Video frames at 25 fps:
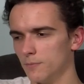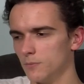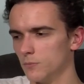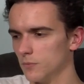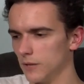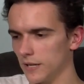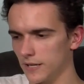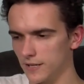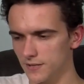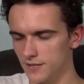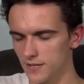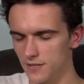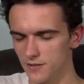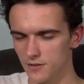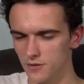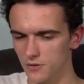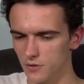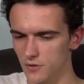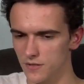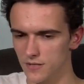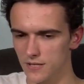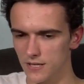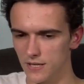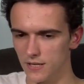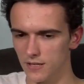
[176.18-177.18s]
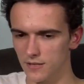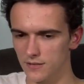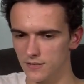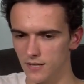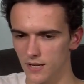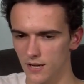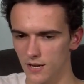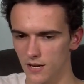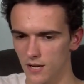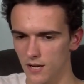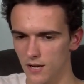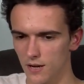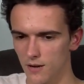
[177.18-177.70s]
like, season 13, it's, like,
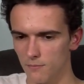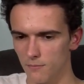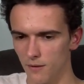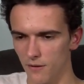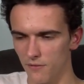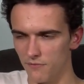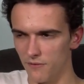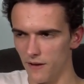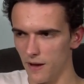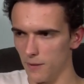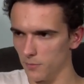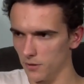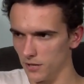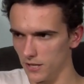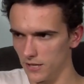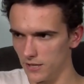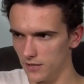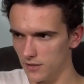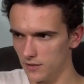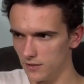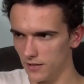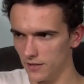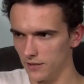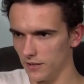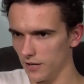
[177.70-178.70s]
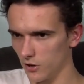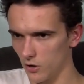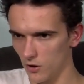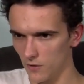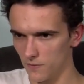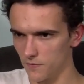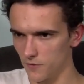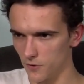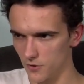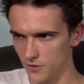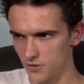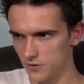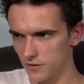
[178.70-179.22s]
my family and, like, our
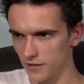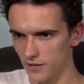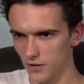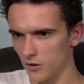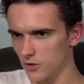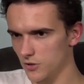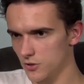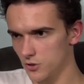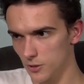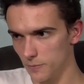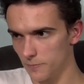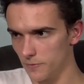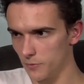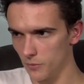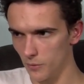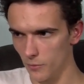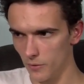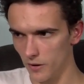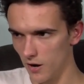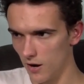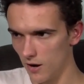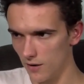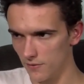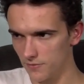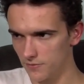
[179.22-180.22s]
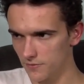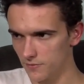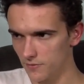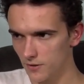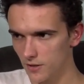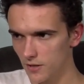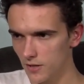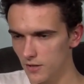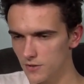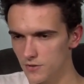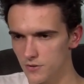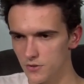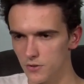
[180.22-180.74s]
trip that we went off
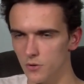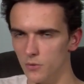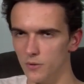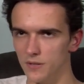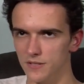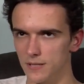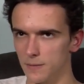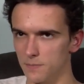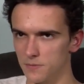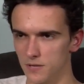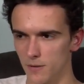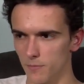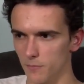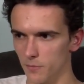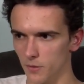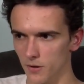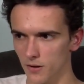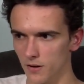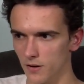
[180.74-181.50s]
to in September.